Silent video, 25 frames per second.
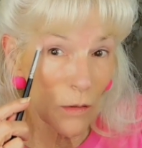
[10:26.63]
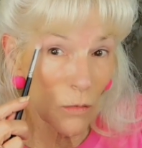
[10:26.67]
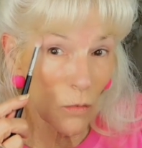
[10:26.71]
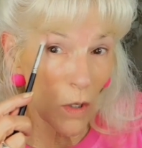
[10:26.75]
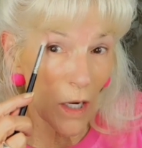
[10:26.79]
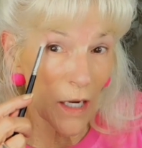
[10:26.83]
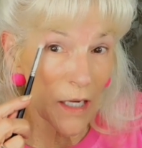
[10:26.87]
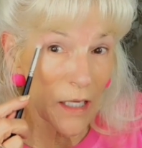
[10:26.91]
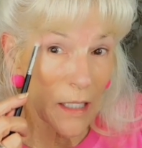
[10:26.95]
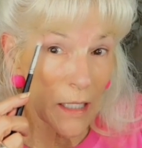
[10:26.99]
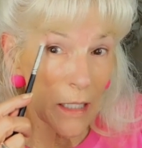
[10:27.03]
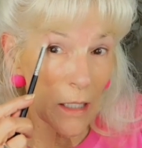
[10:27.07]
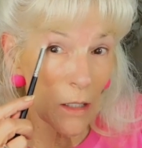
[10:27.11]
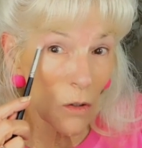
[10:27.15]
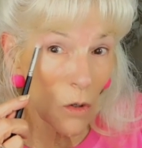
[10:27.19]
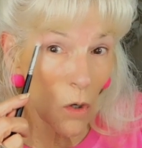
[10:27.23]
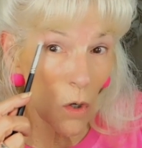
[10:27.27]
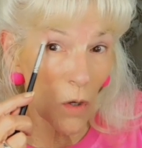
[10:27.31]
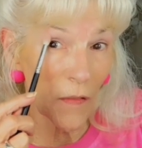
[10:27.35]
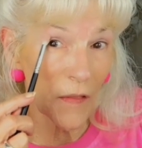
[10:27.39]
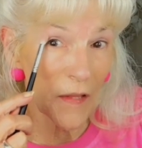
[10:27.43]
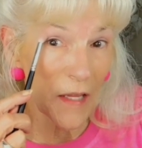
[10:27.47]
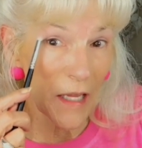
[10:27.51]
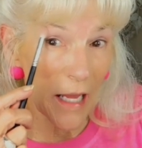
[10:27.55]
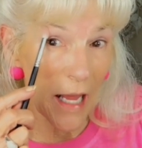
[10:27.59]
right here
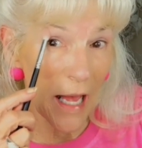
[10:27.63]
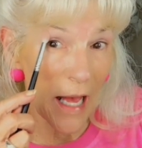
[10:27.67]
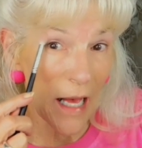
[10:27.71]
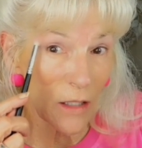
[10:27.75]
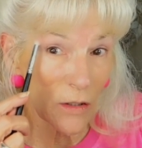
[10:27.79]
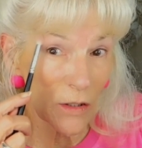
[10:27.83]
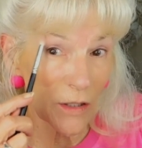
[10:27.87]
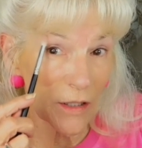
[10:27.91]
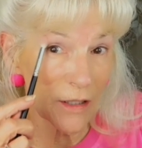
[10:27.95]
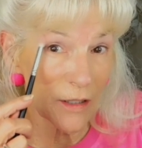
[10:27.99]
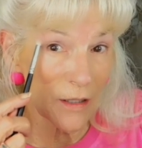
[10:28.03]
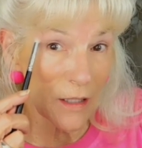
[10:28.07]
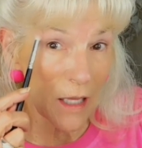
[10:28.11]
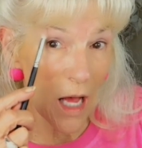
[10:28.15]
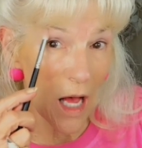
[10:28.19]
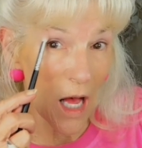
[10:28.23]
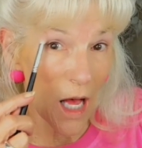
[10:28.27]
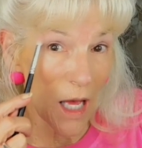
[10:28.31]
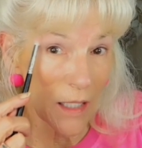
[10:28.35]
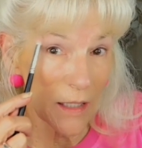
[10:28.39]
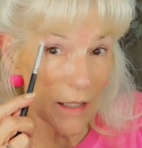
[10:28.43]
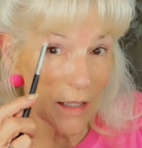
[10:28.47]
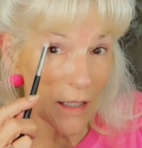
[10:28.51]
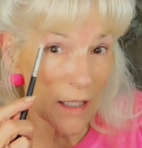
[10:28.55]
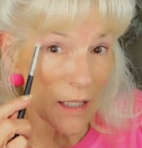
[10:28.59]
on the
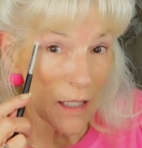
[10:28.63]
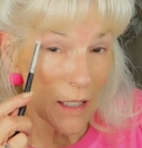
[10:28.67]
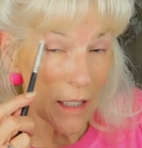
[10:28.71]
outside,